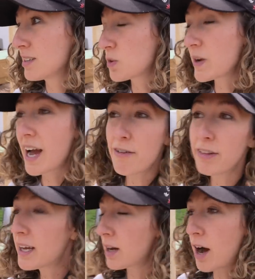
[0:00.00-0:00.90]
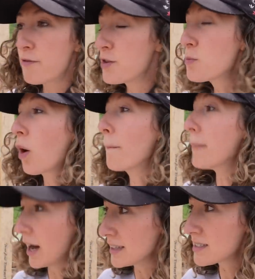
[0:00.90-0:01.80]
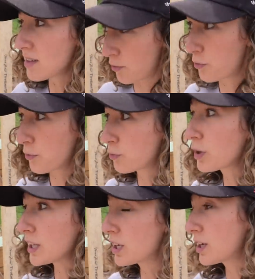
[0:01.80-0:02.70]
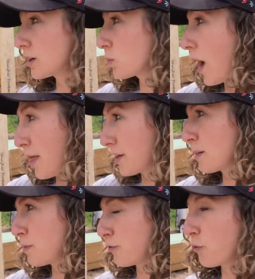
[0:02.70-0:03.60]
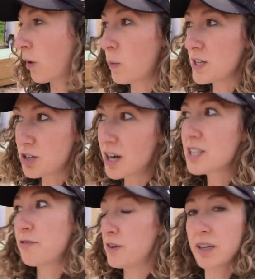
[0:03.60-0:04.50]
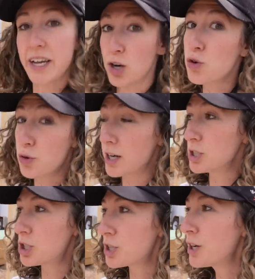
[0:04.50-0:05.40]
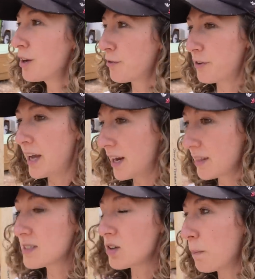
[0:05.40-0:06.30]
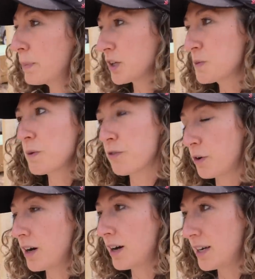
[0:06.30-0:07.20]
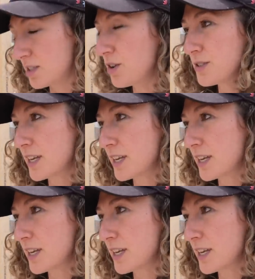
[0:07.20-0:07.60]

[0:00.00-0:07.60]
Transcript: So we have like a few more months of really good weather before we start to feel like crunched for getting this all built before it snows